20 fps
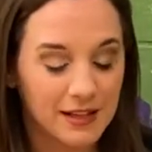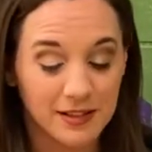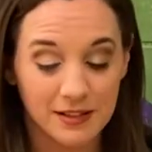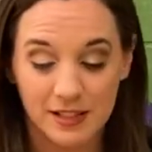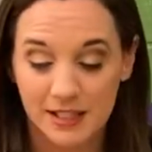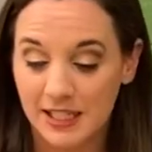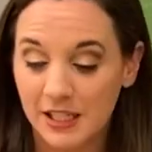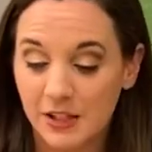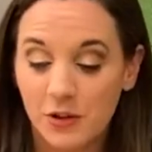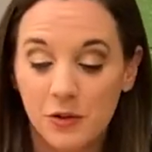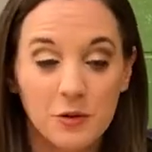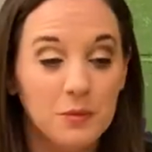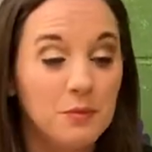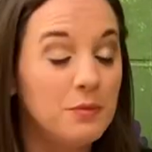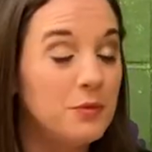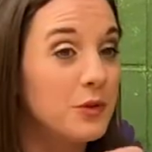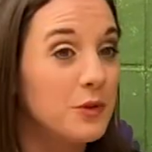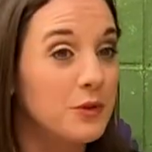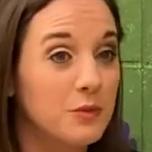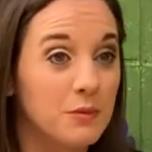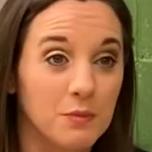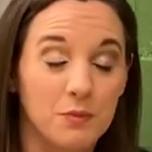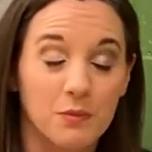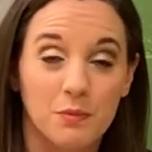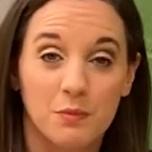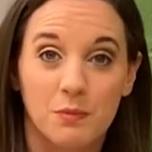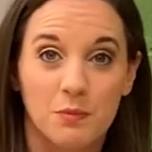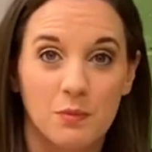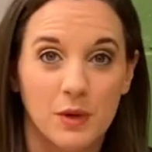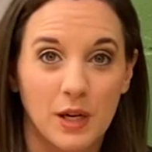still
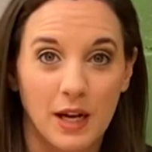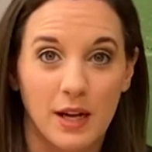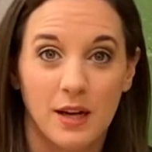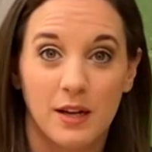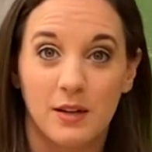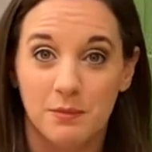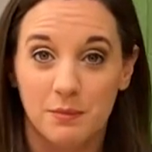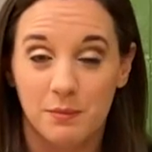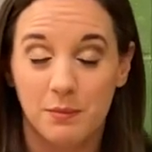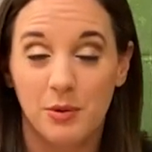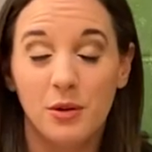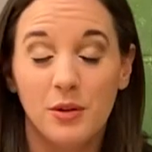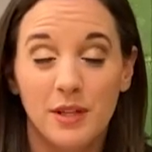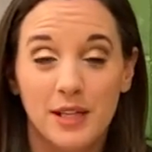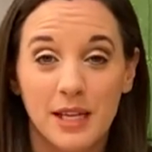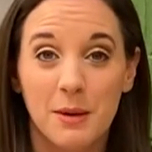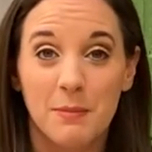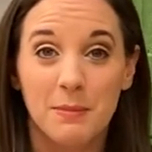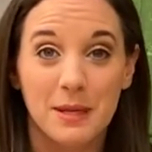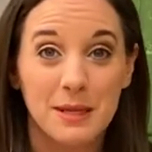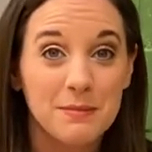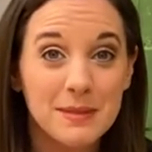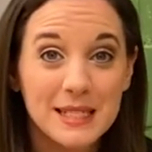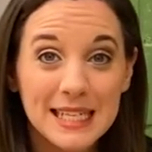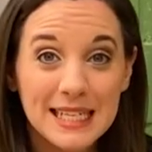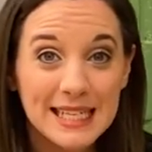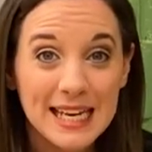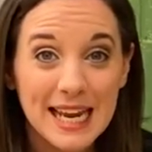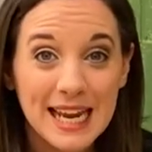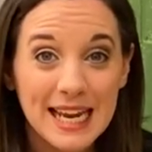pulling up empty
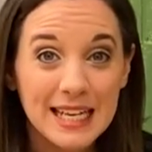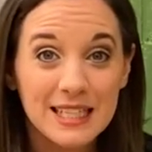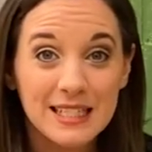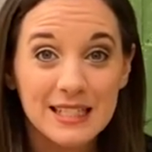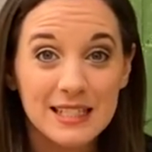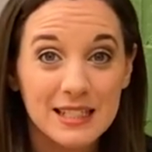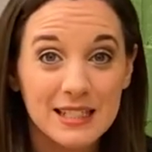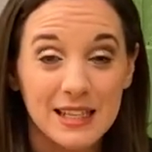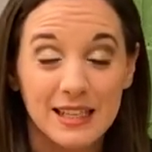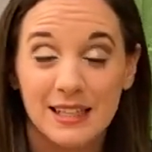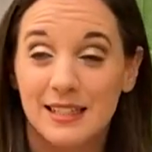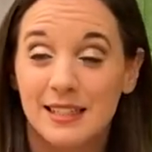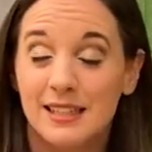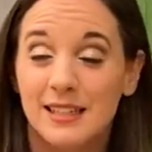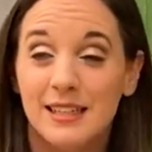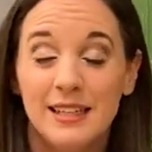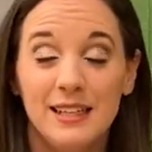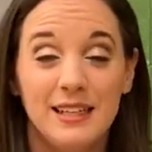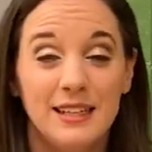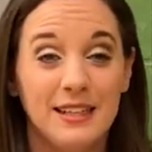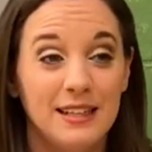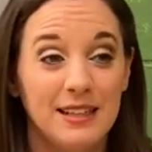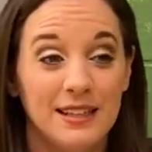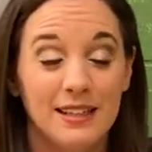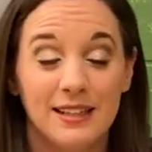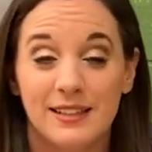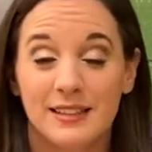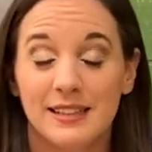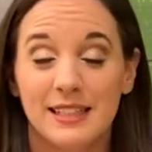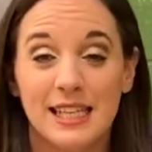nets, and
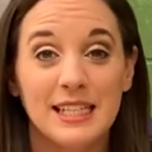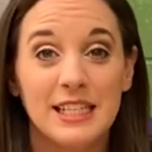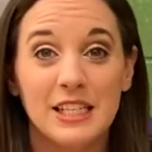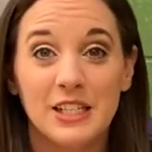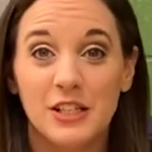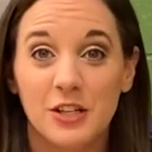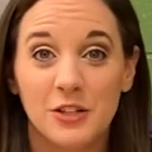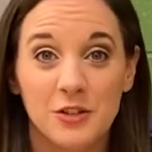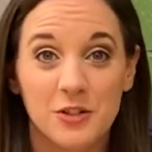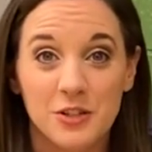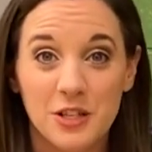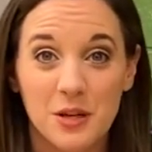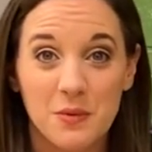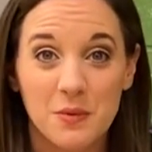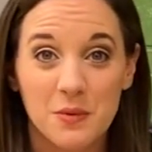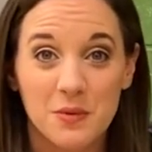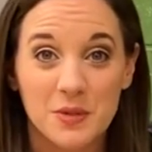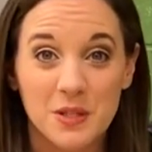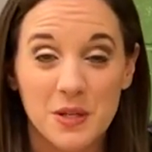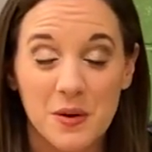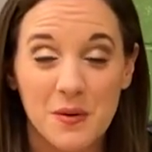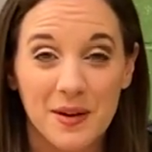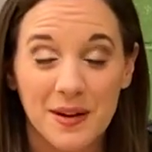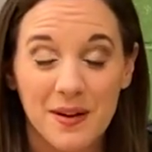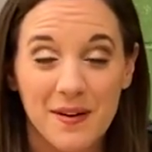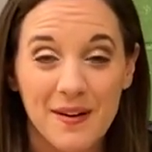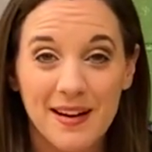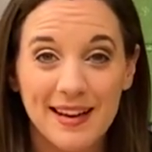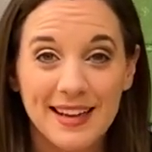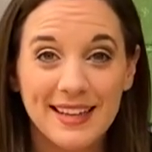they didn't understand what was going
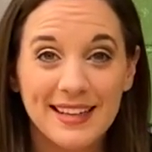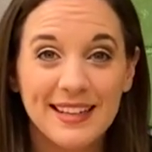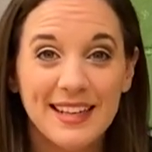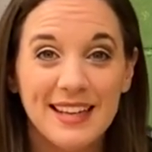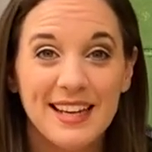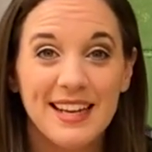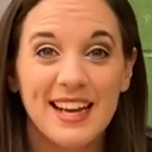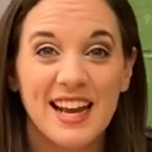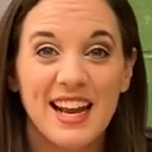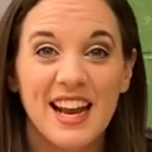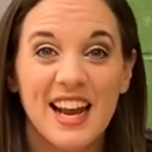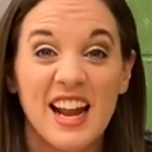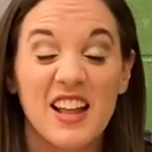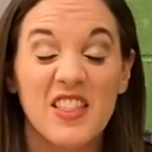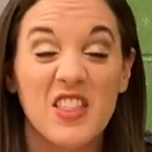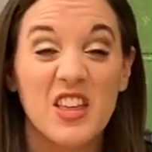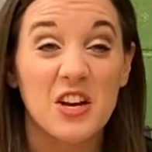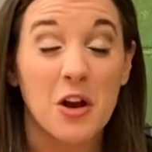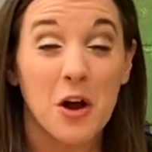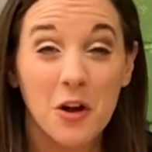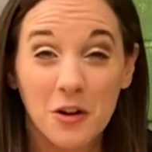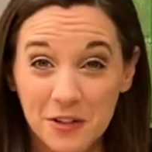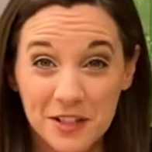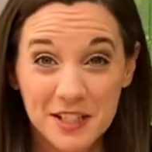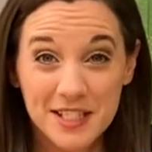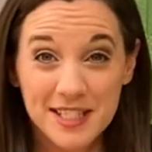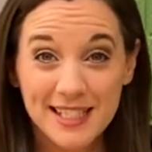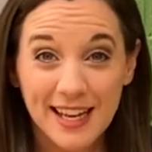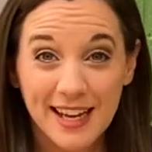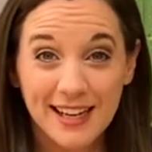on. And then all of
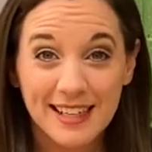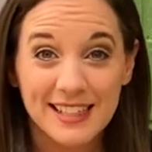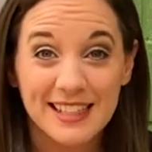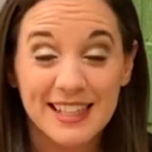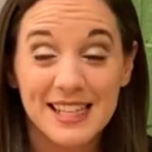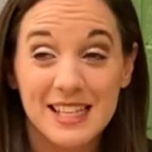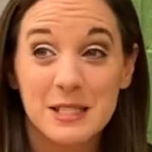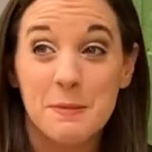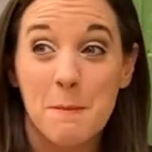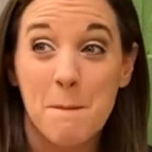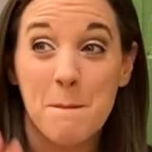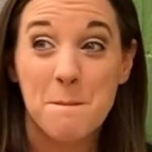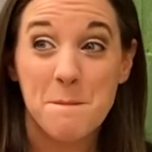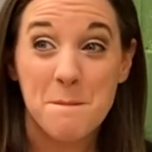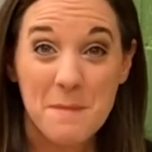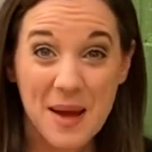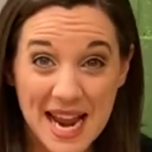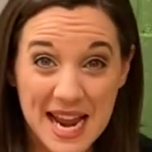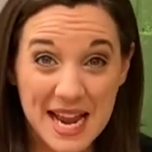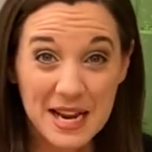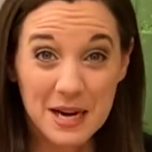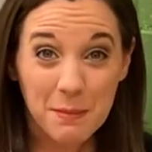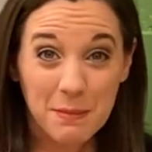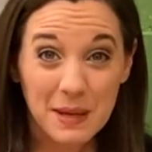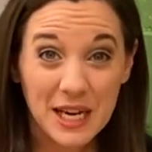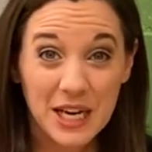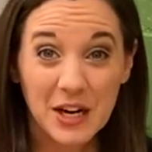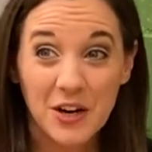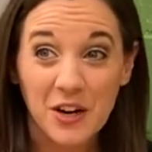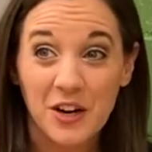a sudden, this man
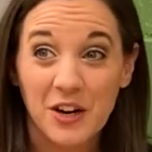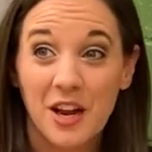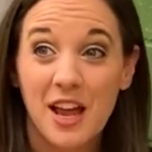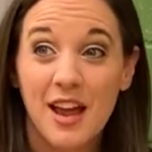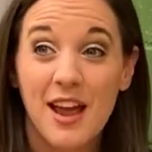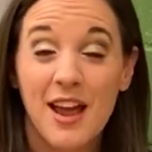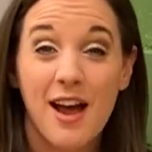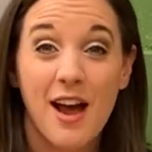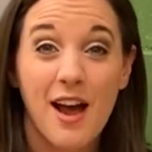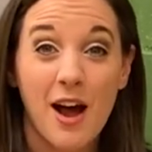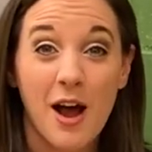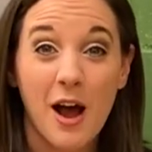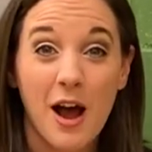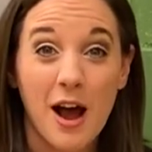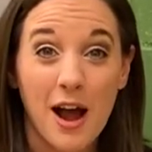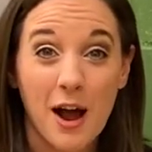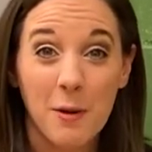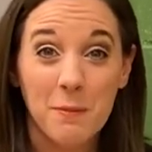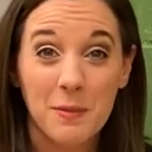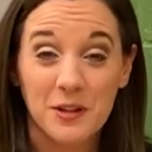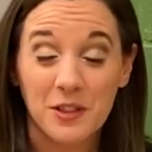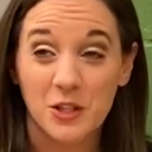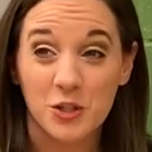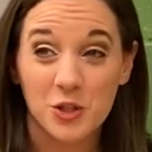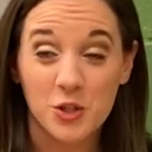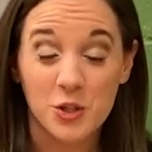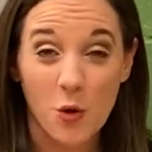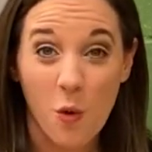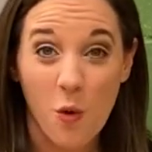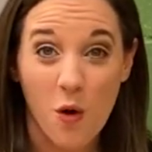appeared up at the
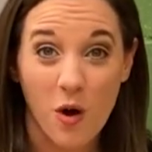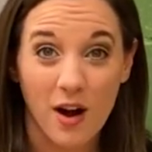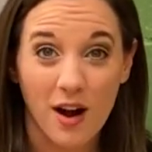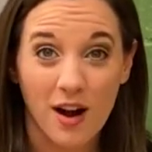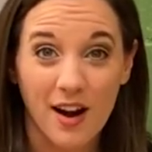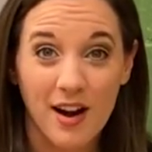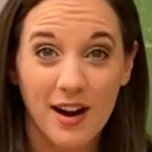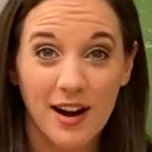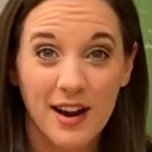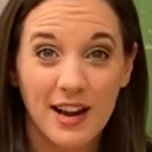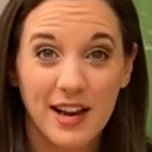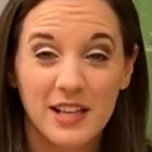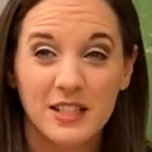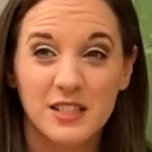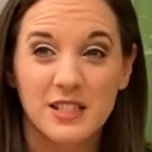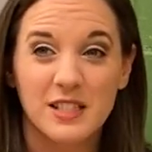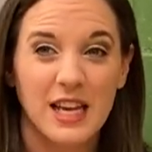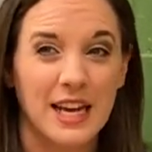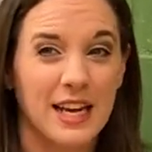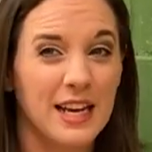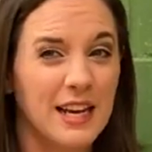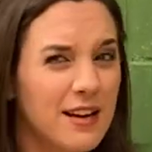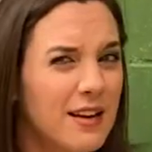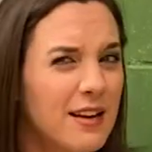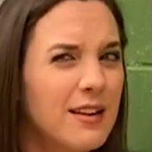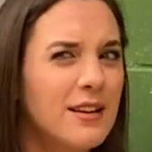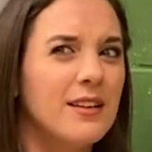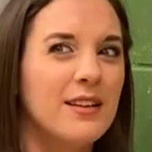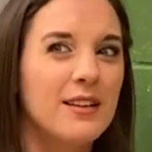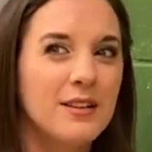shore. It's like,
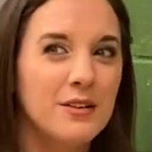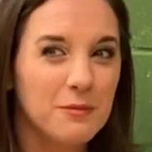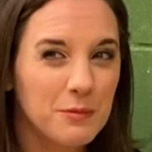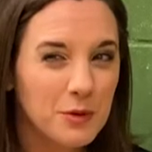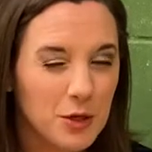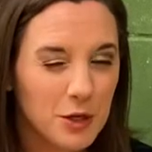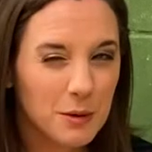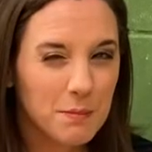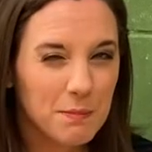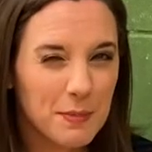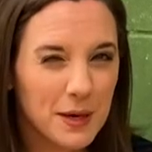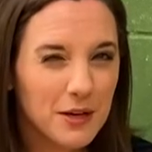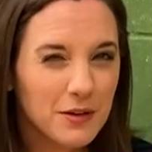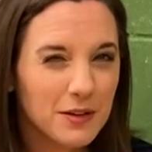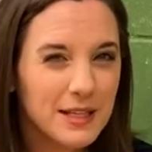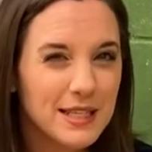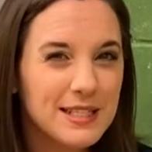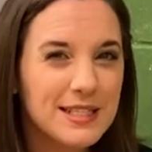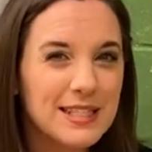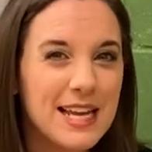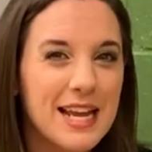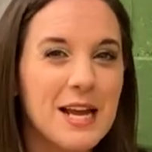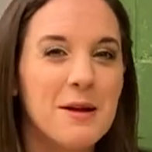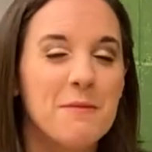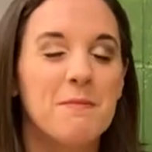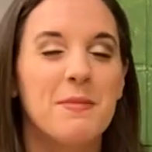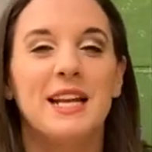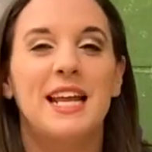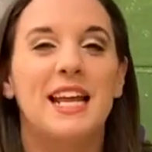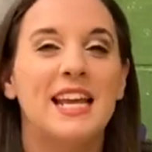you could barely see him,
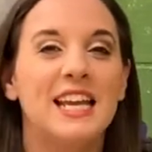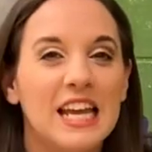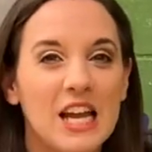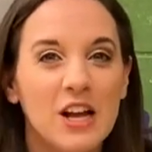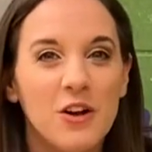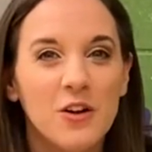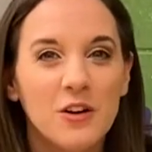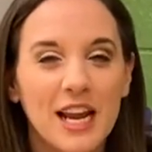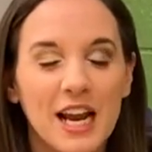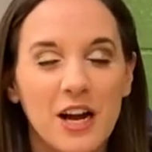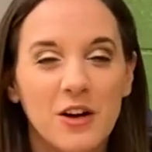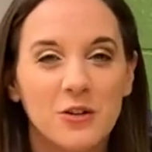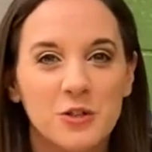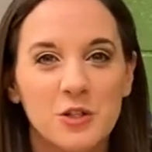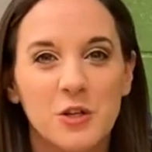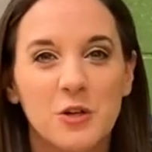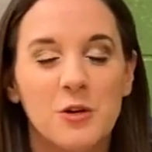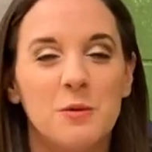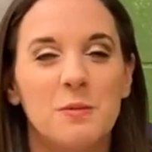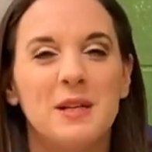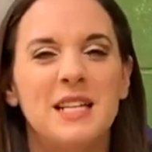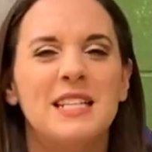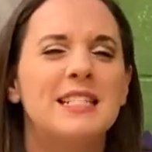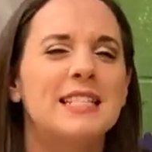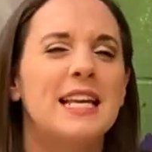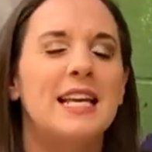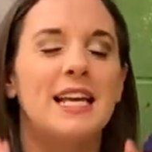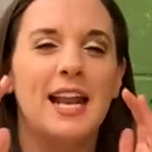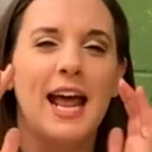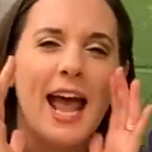but he yelled out to him and he
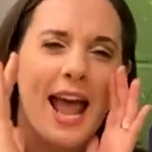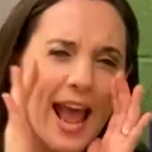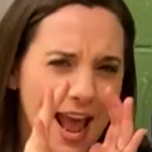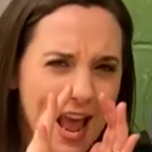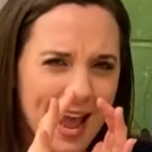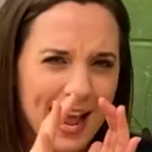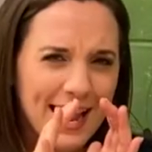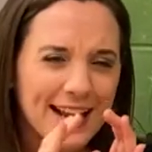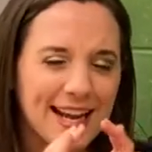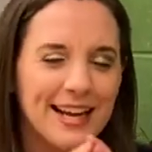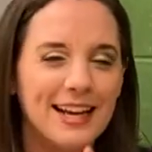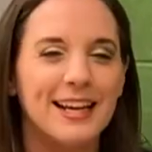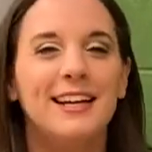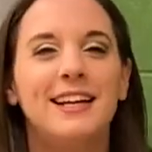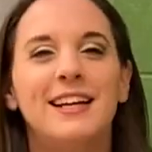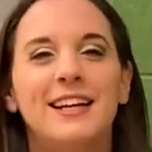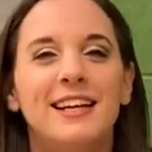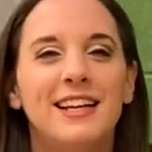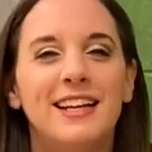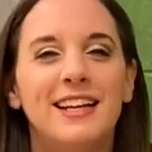said, hey,